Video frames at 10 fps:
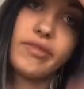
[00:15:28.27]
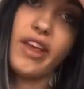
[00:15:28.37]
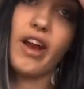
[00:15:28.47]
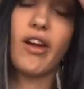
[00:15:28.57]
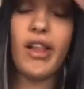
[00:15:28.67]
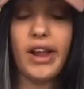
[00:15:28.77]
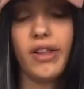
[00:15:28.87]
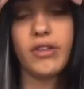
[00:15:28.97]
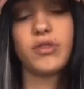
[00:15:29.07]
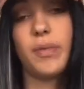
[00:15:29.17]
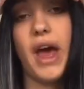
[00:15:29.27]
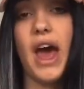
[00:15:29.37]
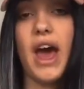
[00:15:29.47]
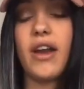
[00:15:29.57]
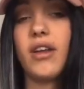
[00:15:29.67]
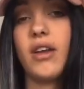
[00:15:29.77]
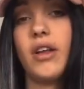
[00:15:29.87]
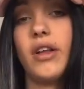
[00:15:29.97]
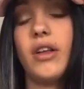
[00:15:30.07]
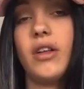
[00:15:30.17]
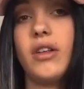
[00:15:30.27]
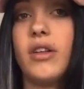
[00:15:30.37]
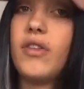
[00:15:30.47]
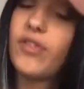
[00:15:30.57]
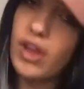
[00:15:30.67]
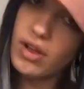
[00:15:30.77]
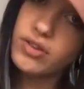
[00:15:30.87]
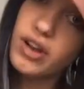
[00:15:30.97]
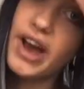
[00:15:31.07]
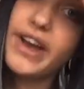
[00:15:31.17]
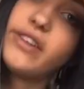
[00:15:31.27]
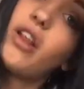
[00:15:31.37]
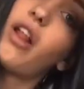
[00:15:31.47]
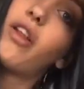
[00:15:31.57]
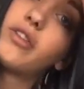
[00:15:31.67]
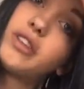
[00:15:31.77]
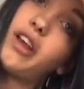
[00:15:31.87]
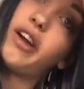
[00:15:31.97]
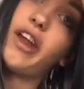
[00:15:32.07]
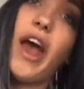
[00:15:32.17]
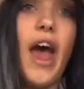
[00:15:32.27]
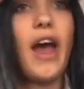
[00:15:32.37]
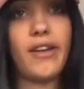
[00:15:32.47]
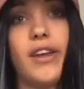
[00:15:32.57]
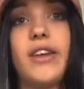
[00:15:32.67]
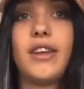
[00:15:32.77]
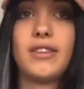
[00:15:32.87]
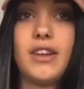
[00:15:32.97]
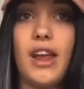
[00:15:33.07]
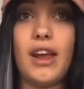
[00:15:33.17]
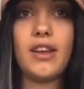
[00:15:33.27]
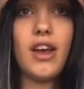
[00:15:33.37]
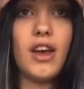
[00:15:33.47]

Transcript: Hairline looks bad. Feels nice. Looks good in a hat. It gets an 8.